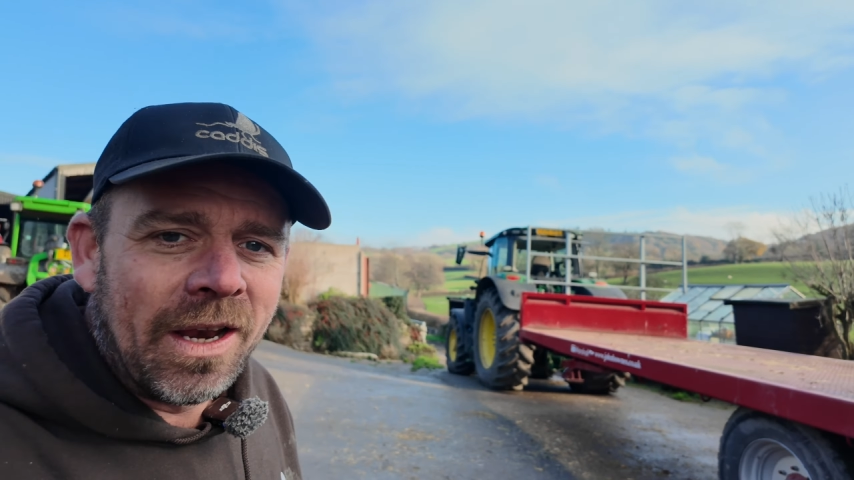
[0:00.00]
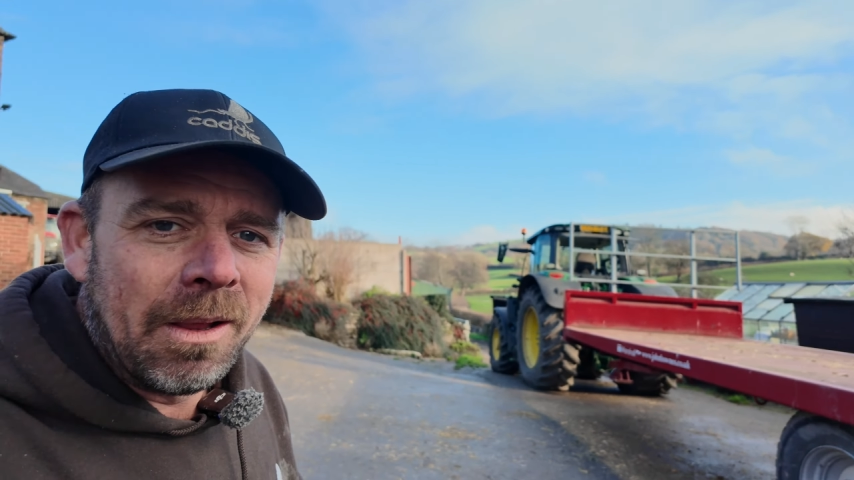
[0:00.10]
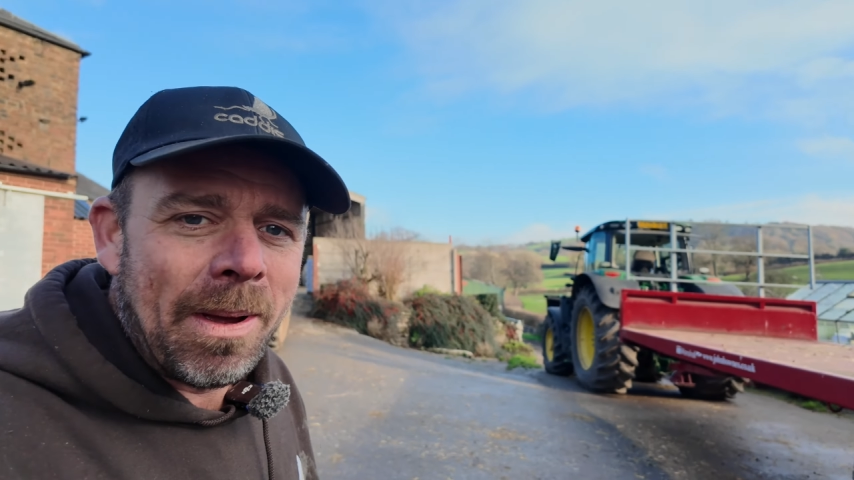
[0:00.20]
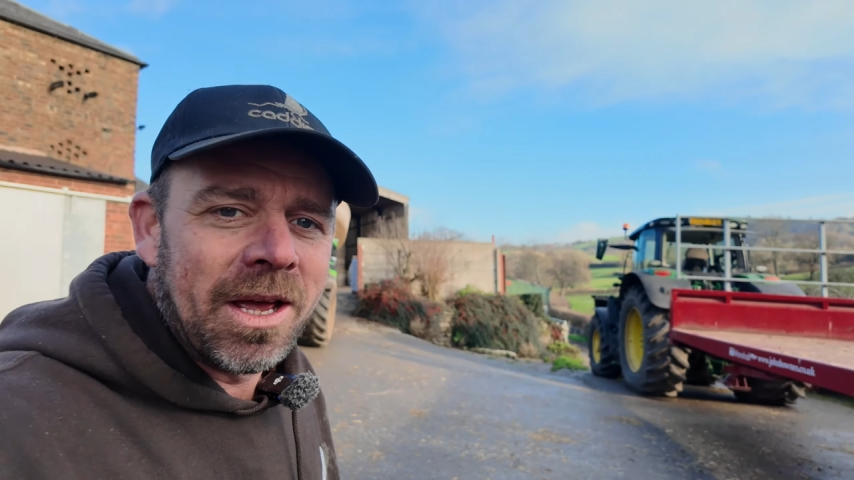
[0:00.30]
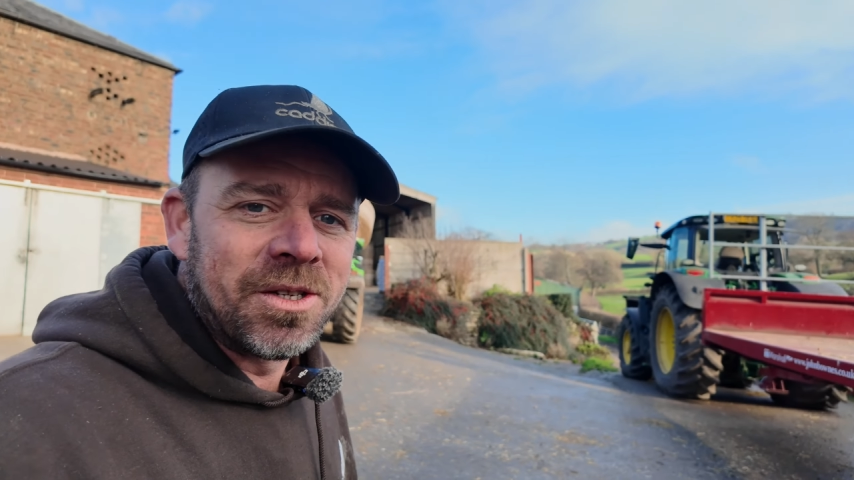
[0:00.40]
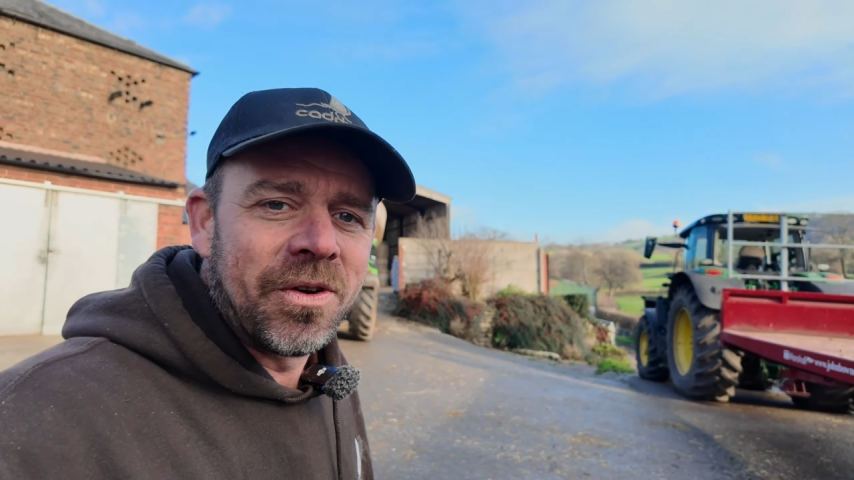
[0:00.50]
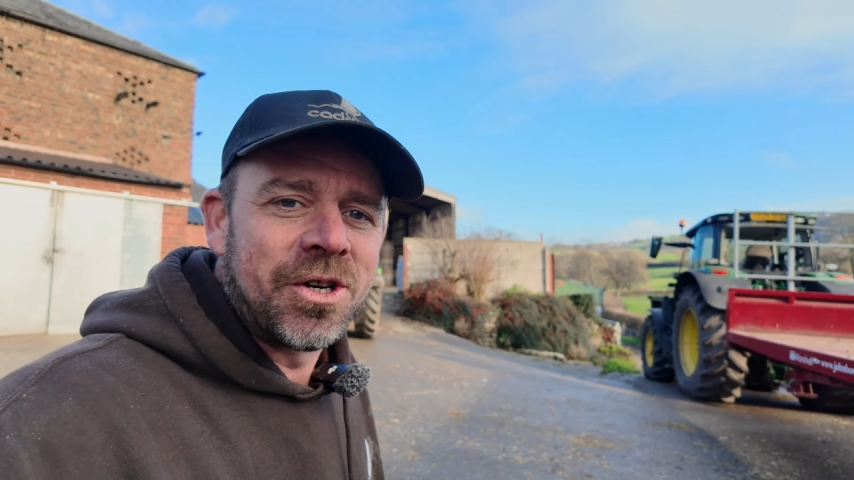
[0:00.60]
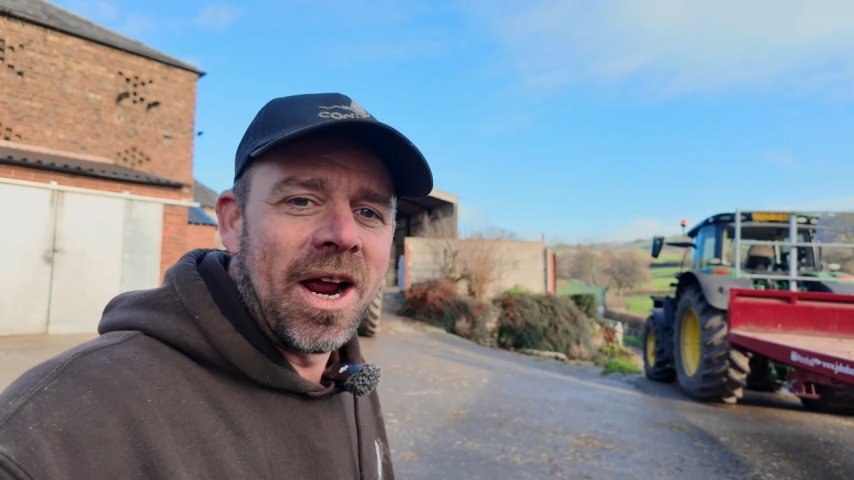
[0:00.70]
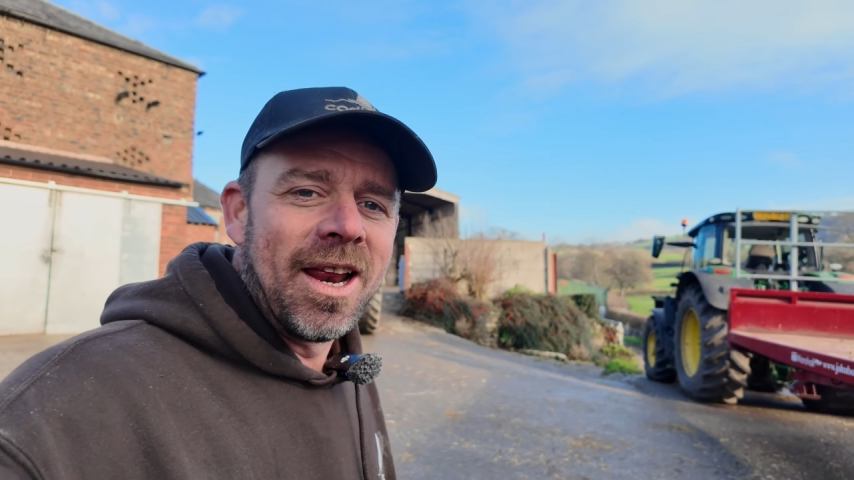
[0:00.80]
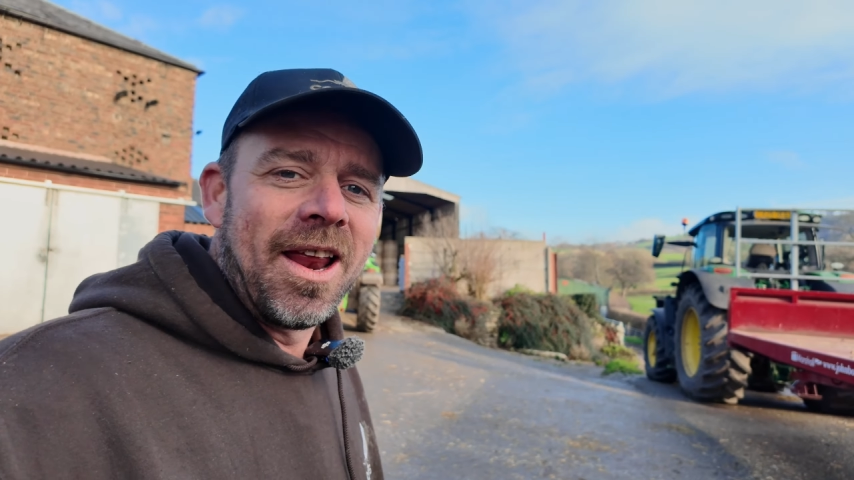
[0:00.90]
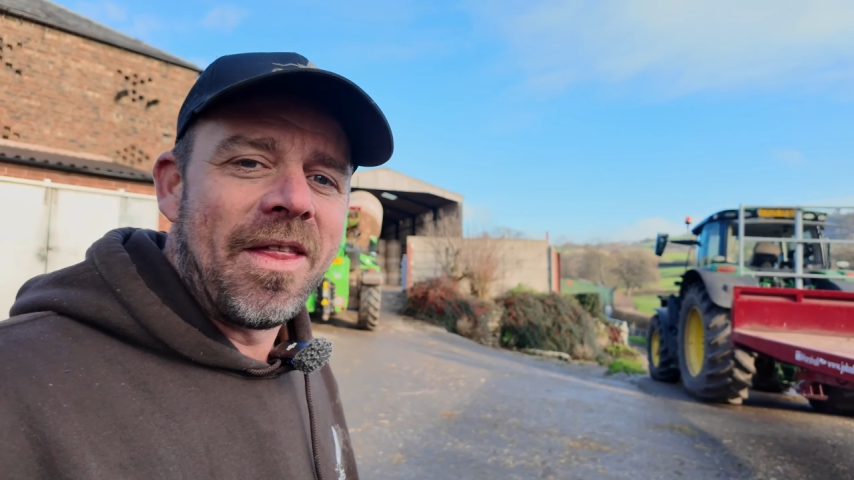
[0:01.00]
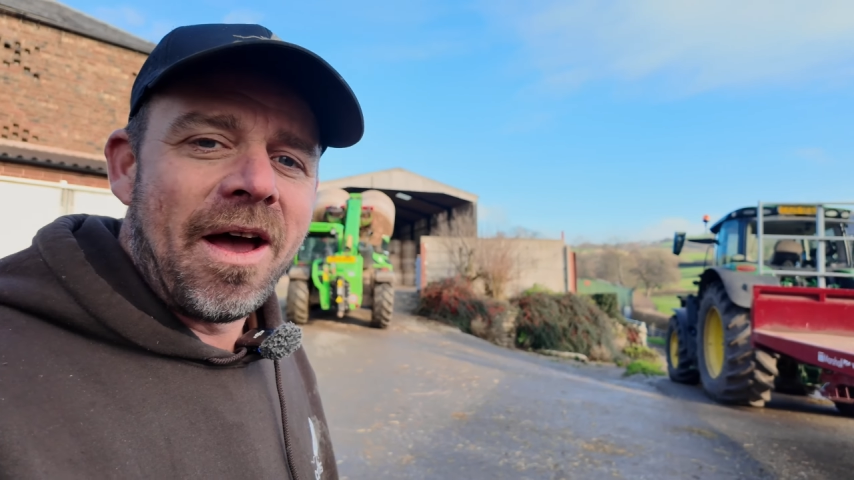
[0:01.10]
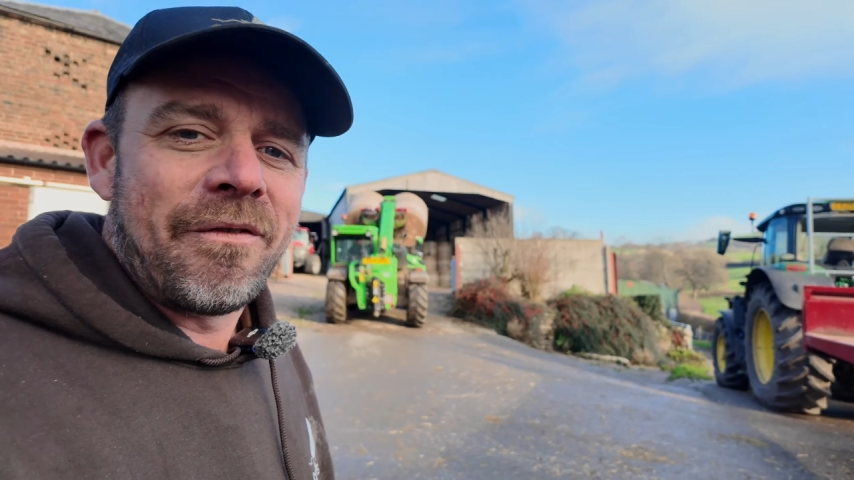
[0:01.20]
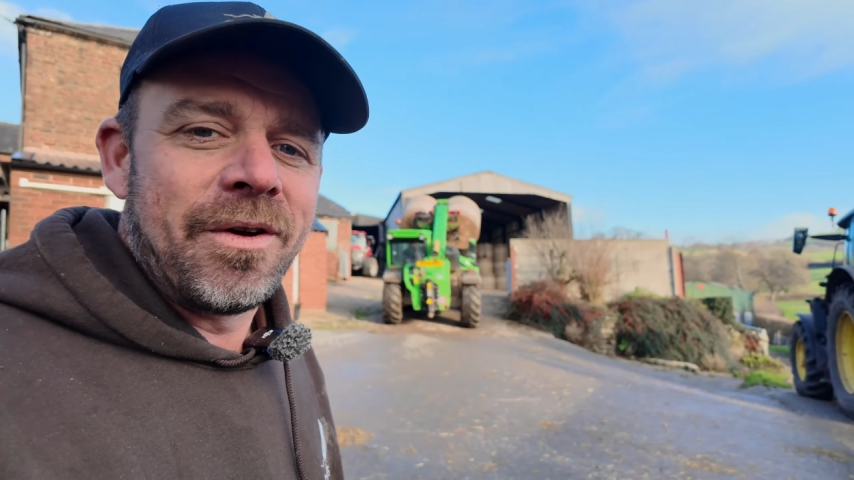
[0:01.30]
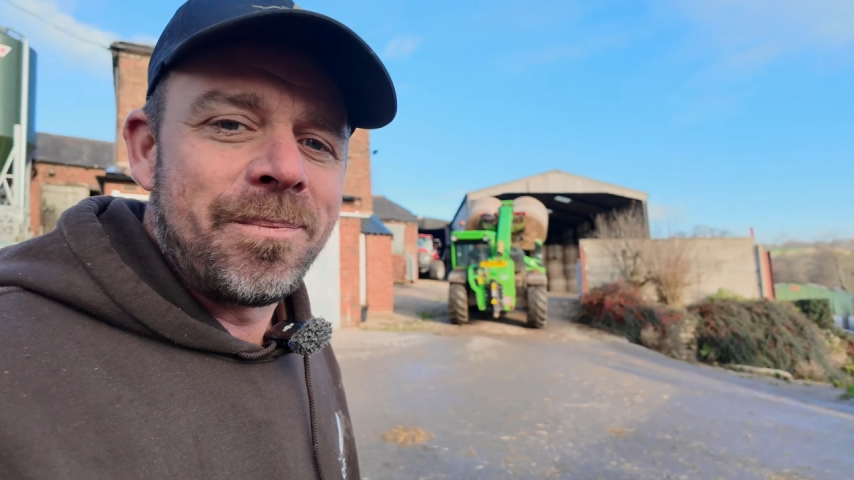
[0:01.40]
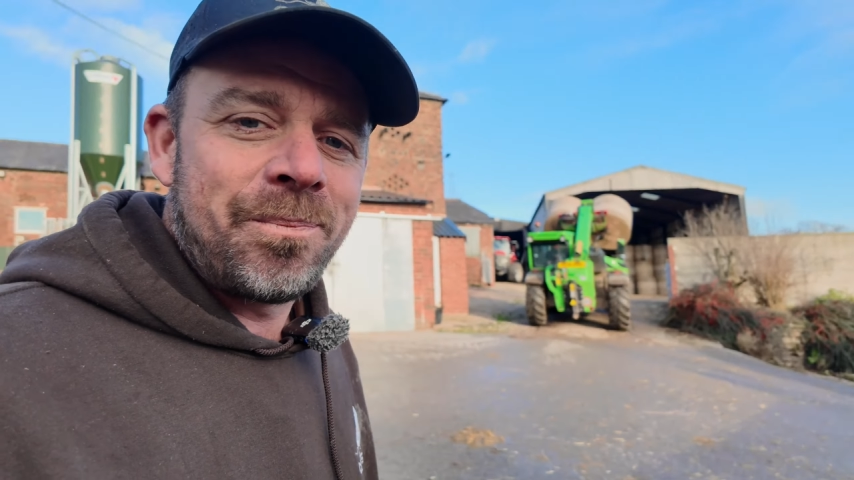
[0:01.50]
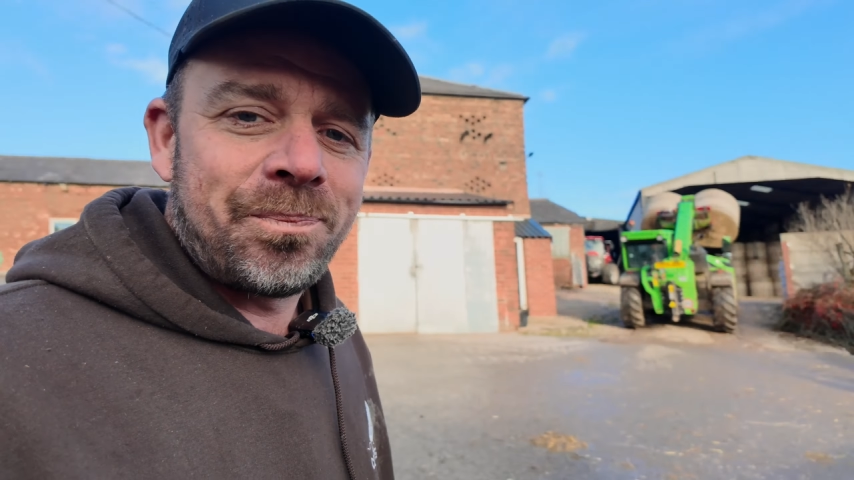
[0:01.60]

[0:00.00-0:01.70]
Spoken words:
little bales off a trailer like that for